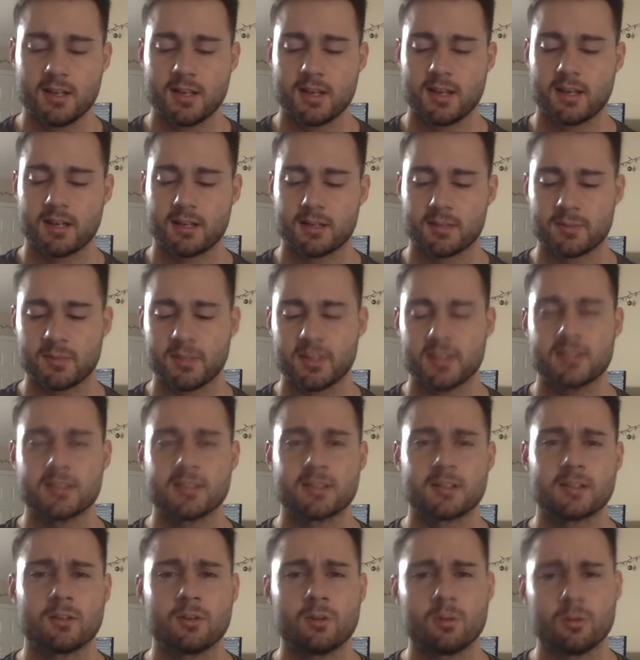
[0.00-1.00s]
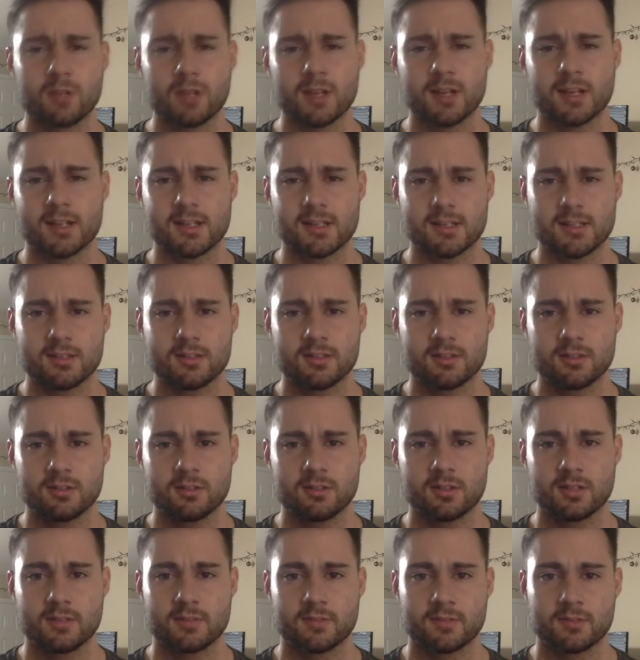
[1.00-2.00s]
And it makes it a whole lot easier
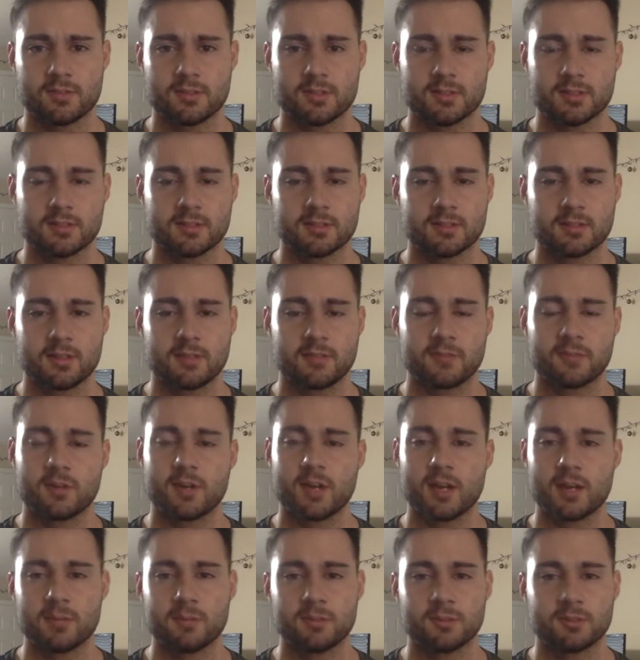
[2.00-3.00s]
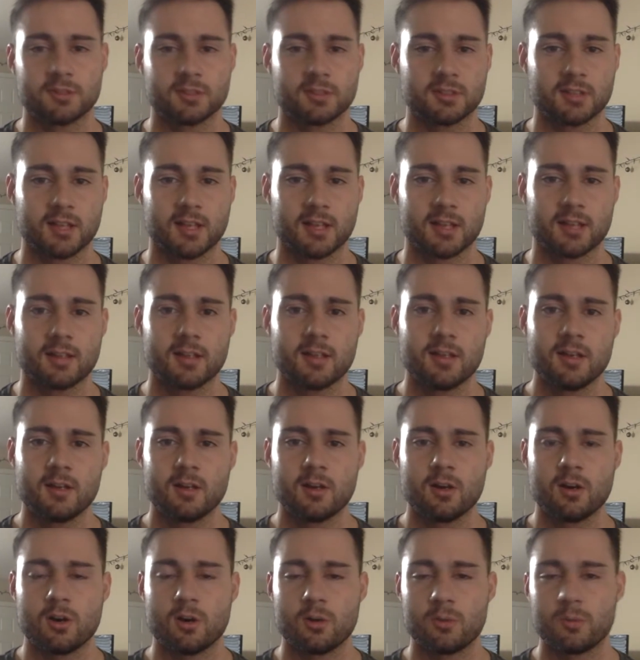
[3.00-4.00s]
if you're able to
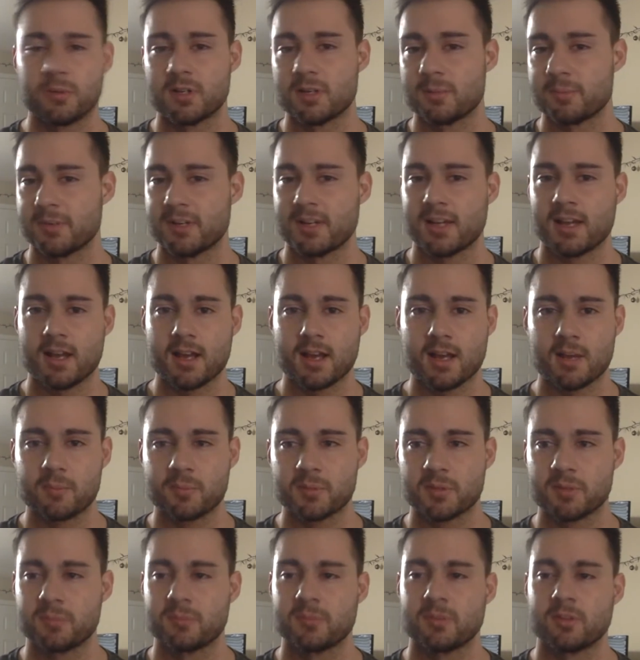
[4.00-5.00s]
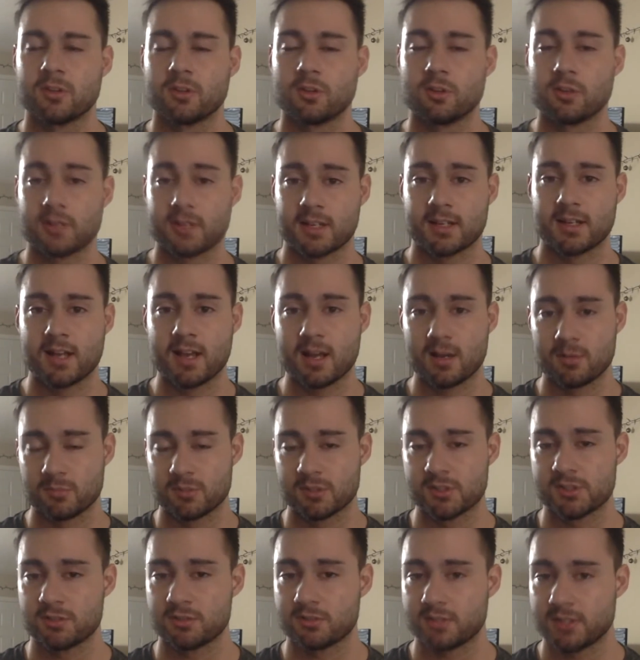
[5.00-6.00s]
open up an app and look at how
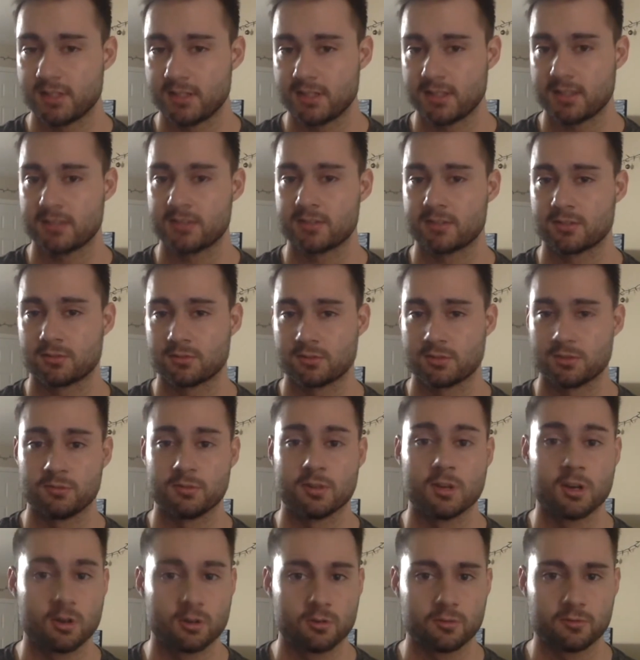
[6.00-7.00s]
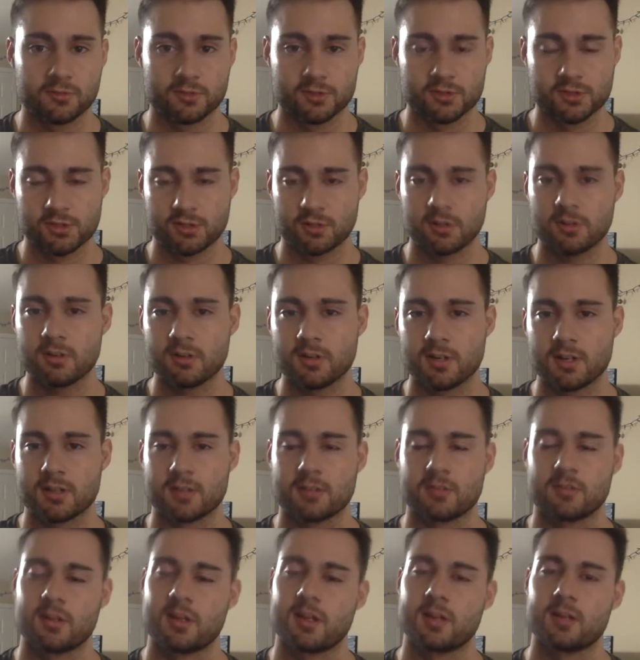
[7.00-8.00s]
much you're eating, so you know for sure, and
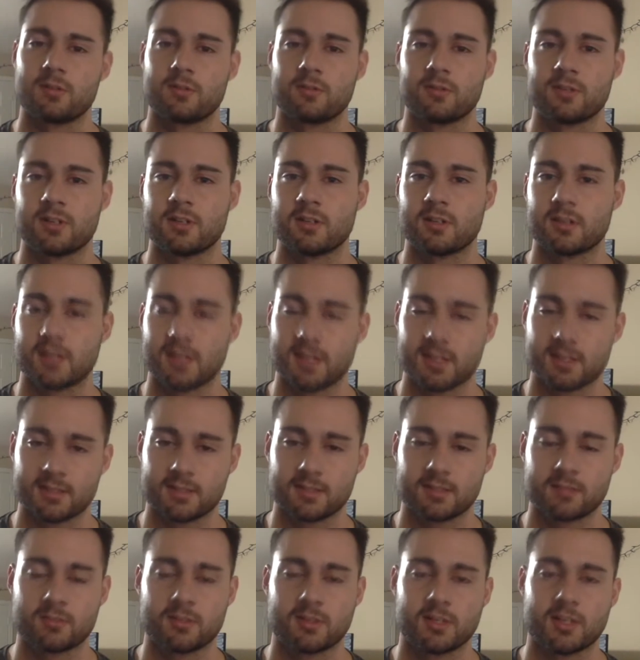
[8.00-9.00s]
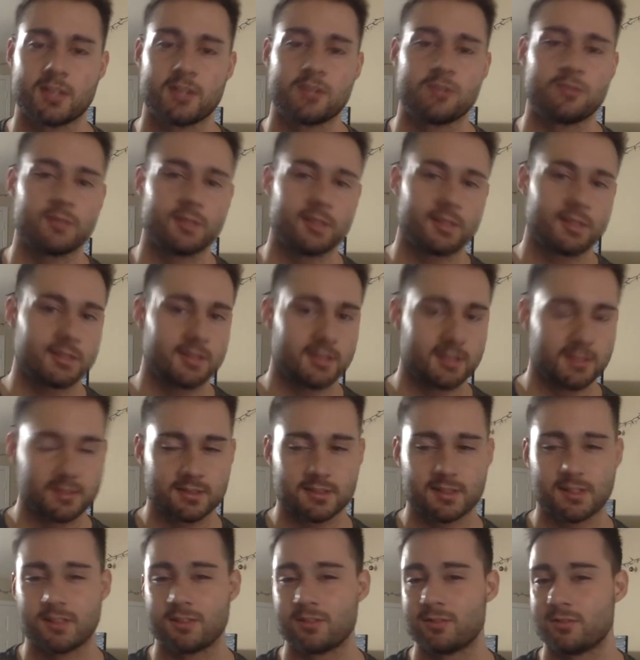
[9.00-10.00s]
you're not over here guessing, can you eat
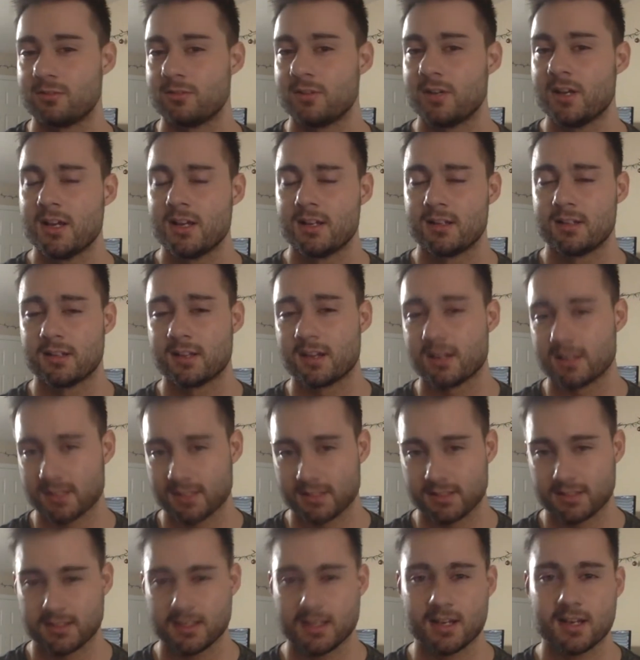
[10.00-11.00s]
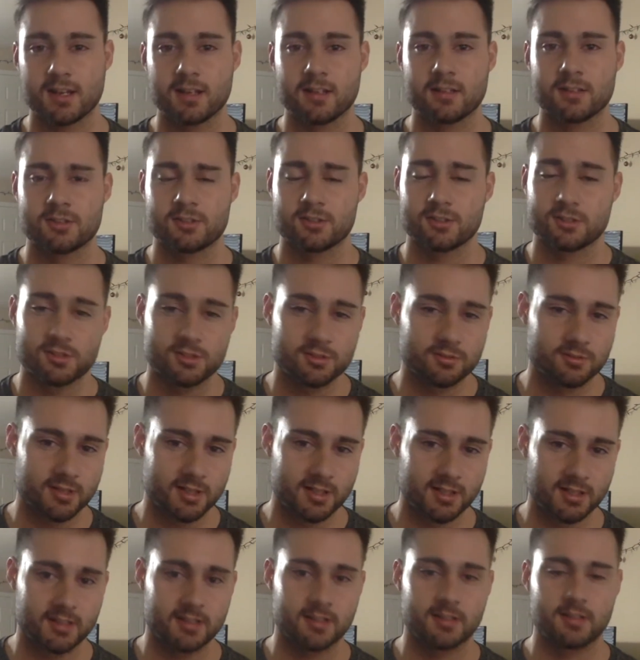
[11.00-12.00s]
this, can you not eat that, should you
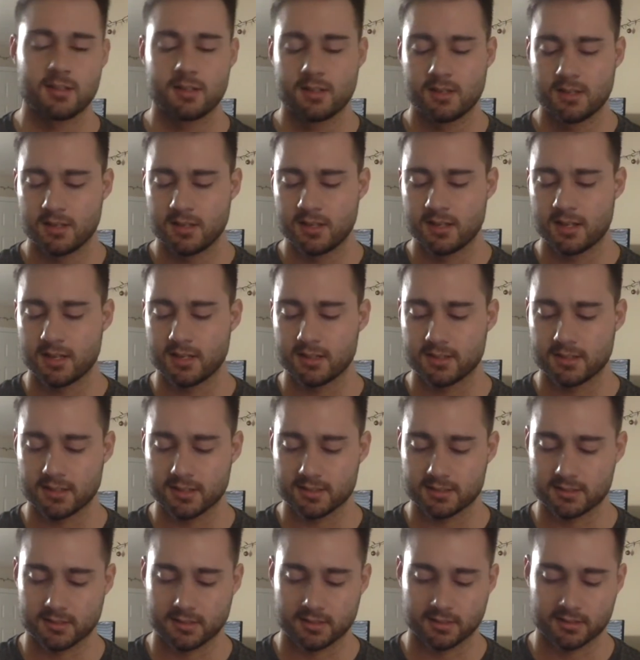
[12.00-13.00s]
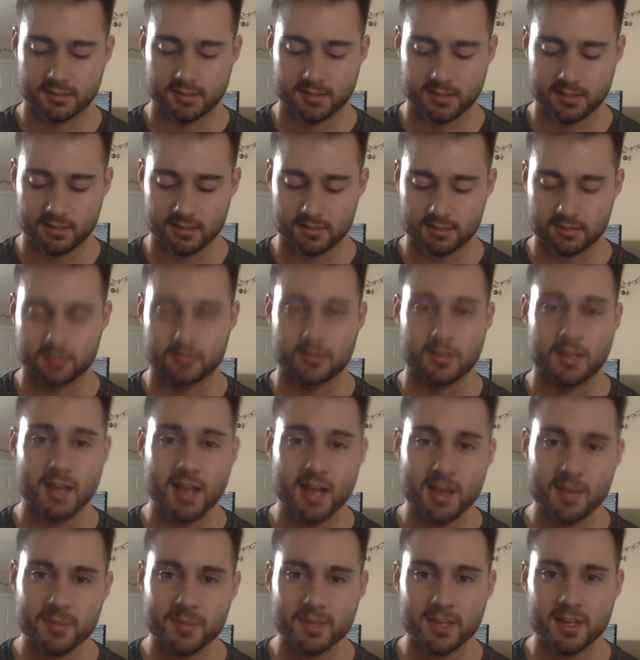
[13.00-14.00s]
eat it, and things like that. So the
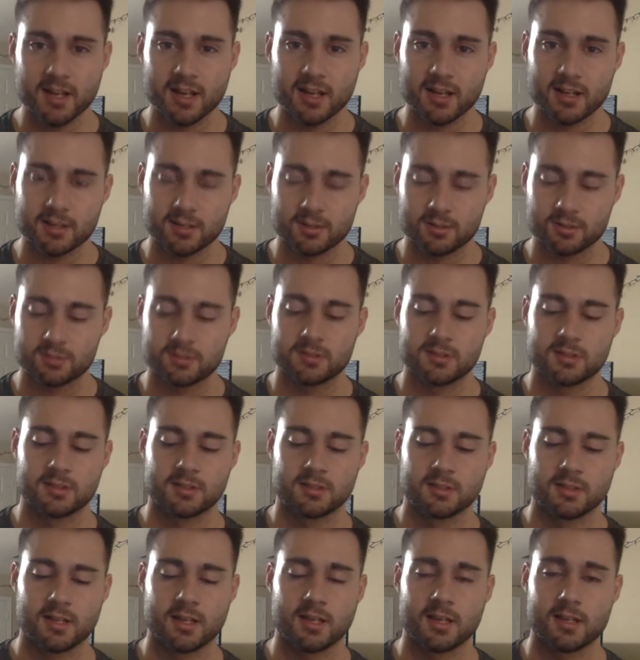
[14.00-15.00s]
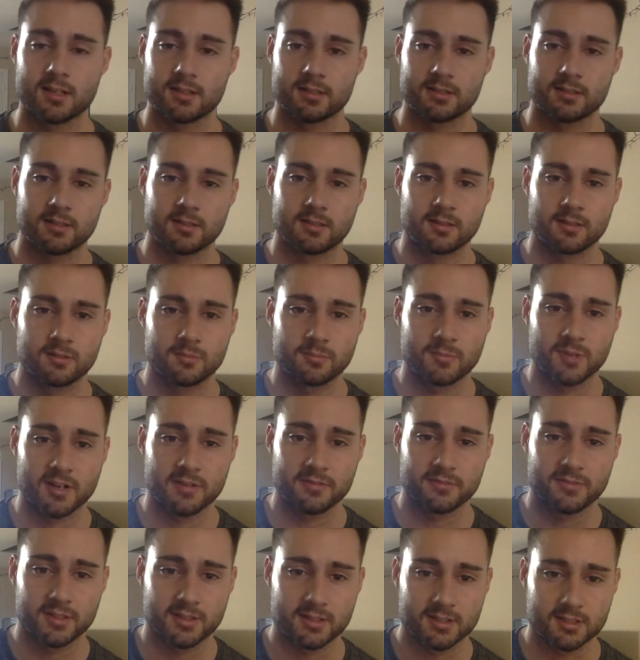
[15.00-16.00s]
app that I use is
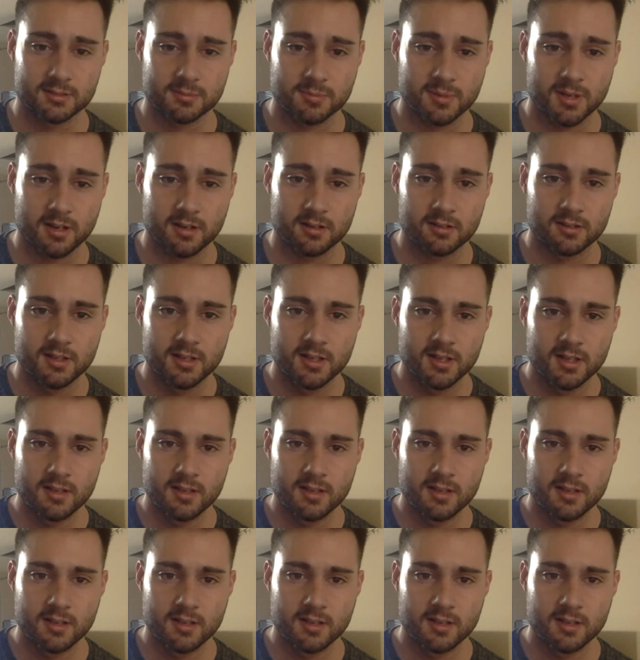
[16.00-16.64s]
MyFitnessPal.